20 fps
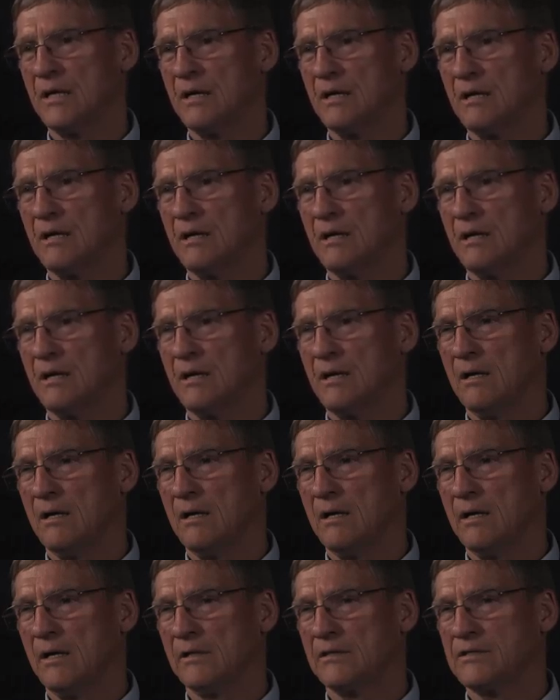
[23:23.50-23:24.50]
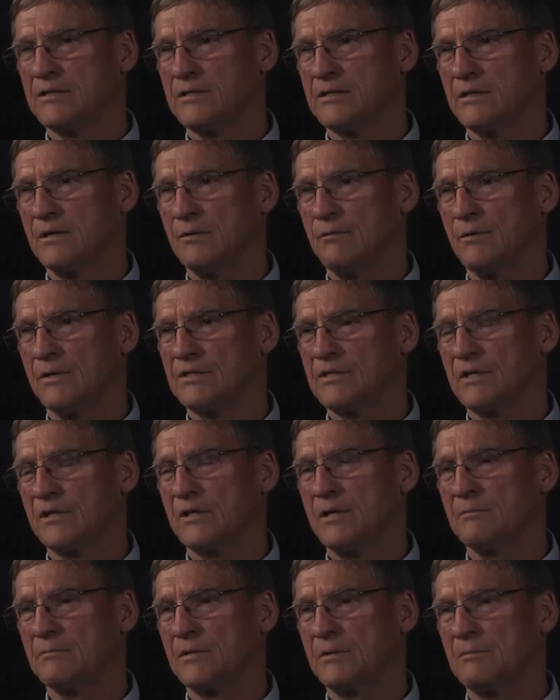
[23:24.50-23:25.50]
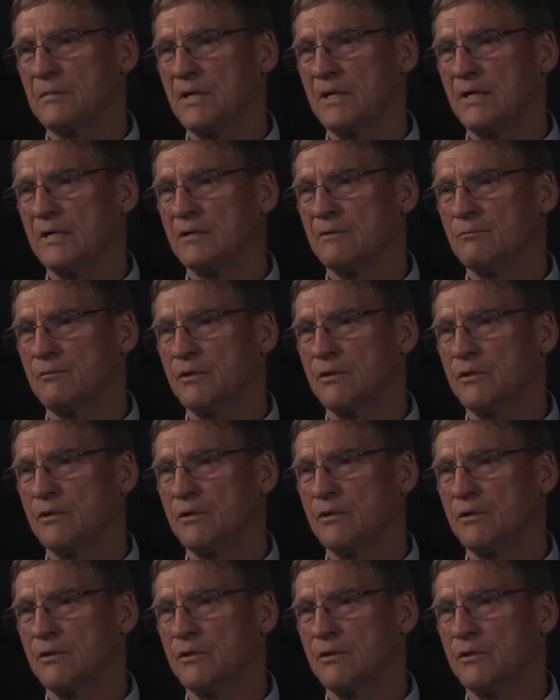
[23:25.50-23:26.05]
Yeah. That's uh, ones that come to mind.